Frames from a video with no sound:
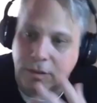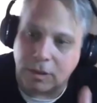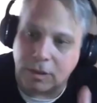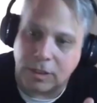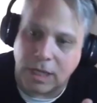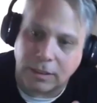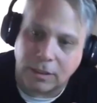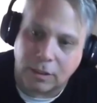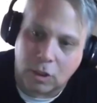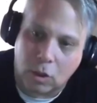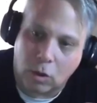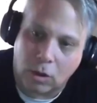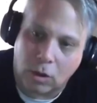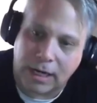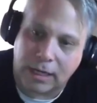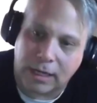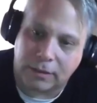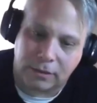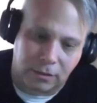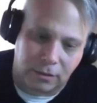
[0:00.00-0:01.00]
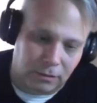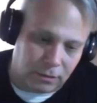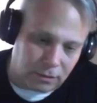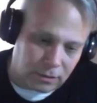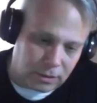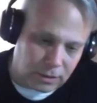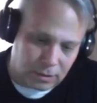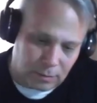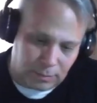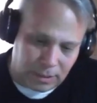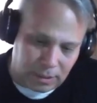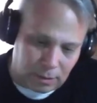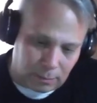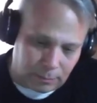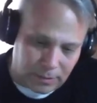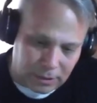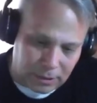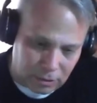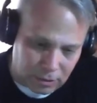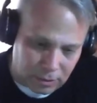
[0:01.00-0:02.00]
the, and the core answer the, in the bigger
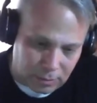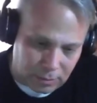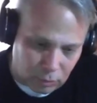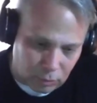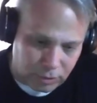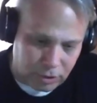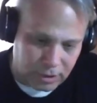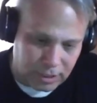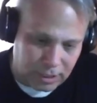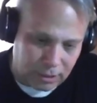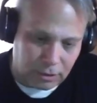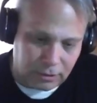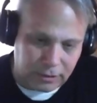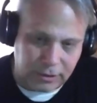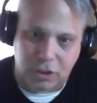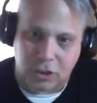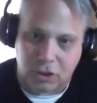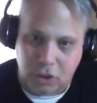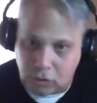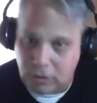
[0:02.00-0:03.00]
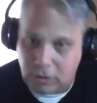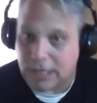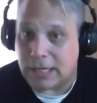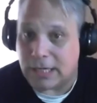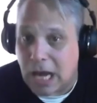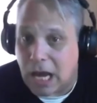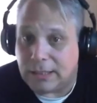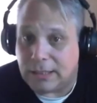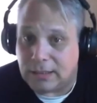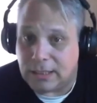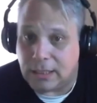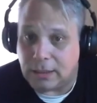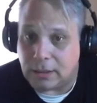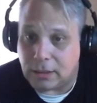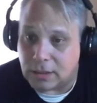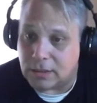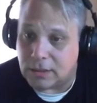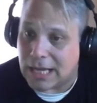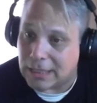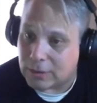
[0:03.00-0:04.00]
picture and more generically is just create content
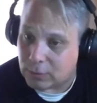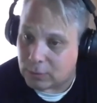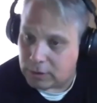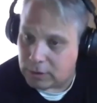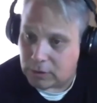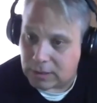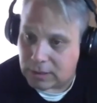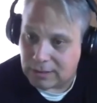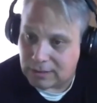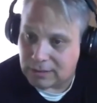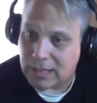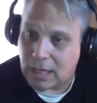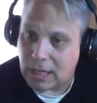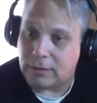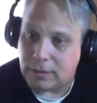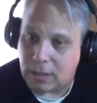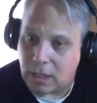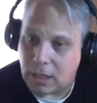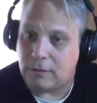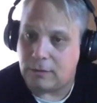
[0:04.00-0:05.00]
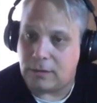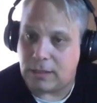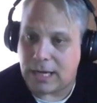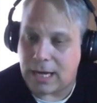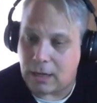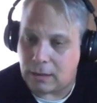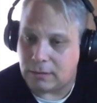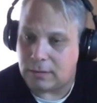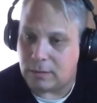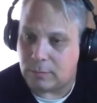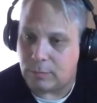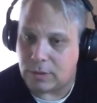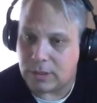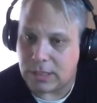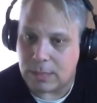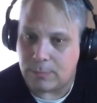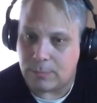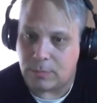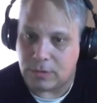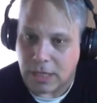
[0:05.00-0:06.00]
because that's what you can sell to other accountants and
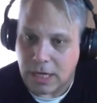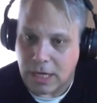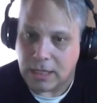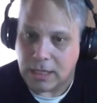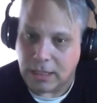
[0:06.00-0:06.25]
bookkeepers